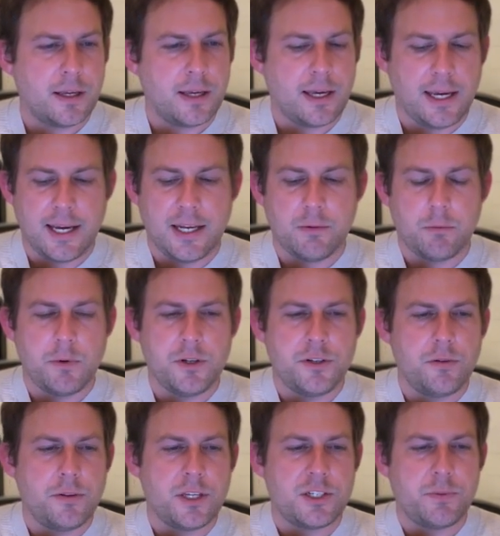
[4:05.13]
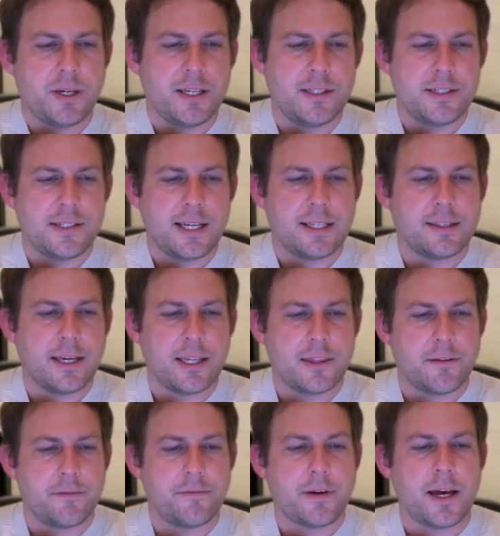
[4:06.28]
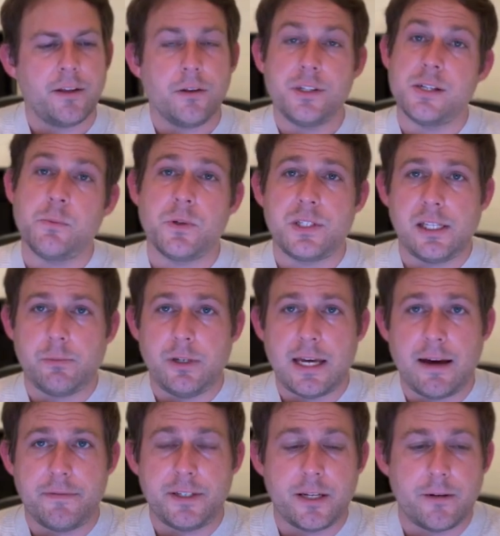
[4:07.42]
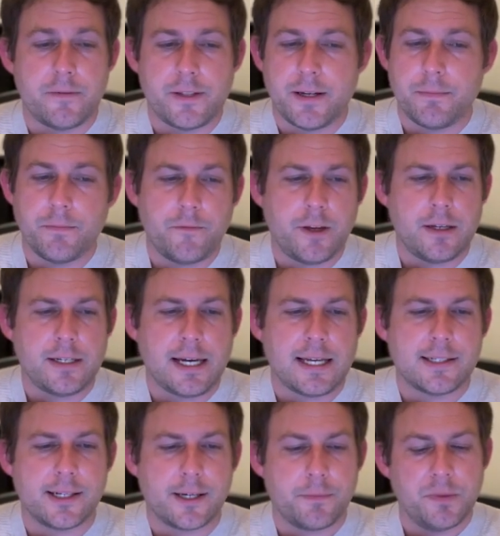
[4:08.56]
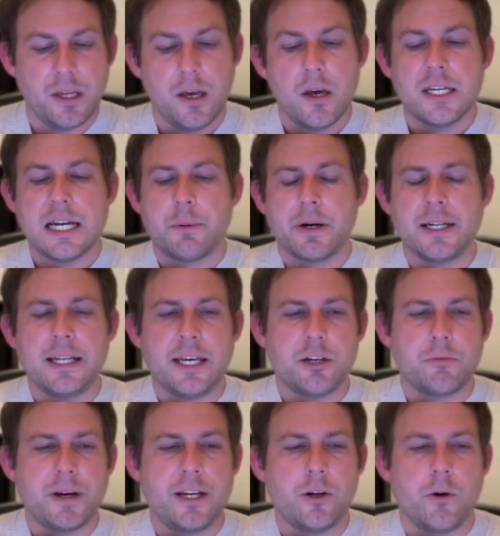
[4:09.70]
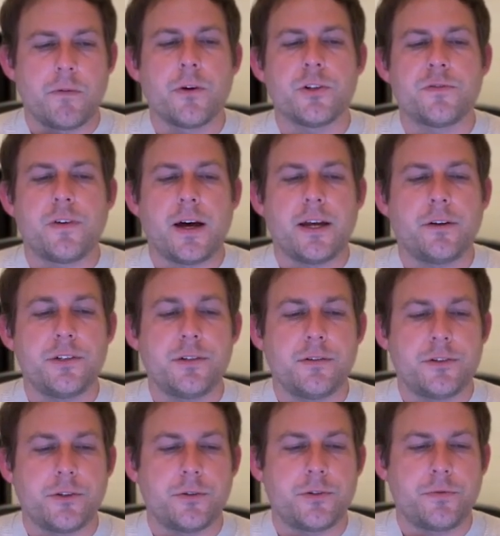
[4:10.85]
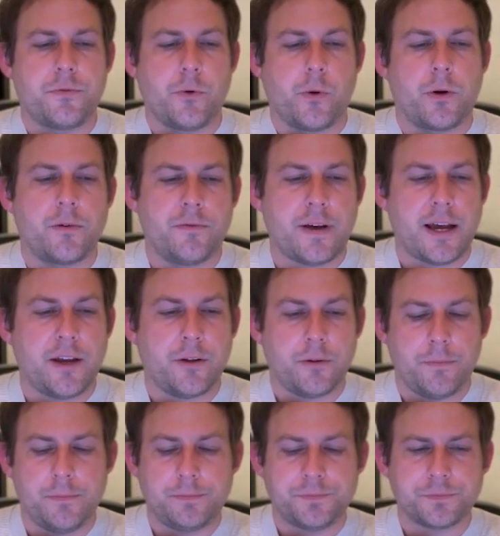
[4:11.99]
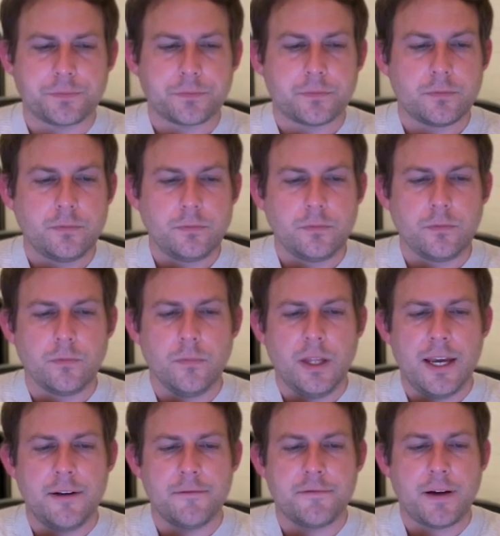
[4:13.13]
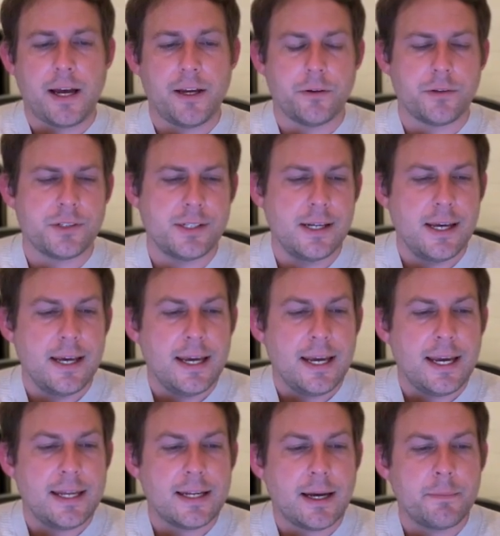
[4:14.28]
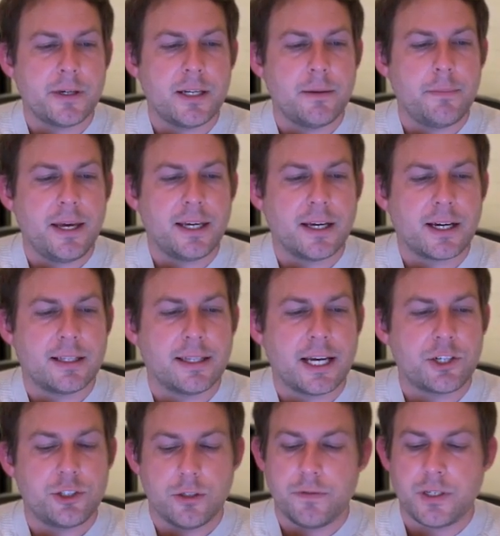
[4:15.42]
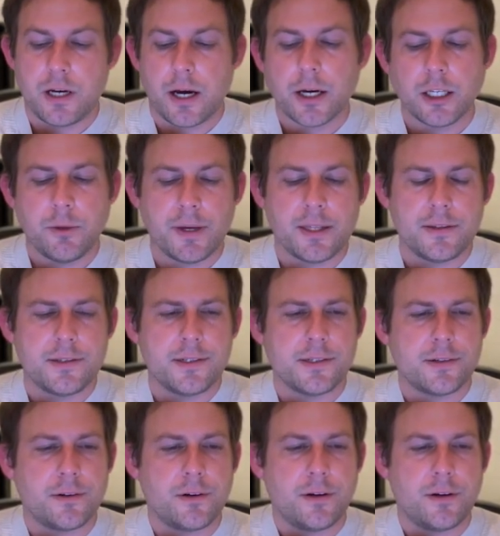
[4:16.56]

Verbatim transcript: And when we do this, we can say length of files, and we'll see that we have 10 of them. Fantastic. Now we're going to iterate over those files. So for file and files, and I'm going to make a collection of documents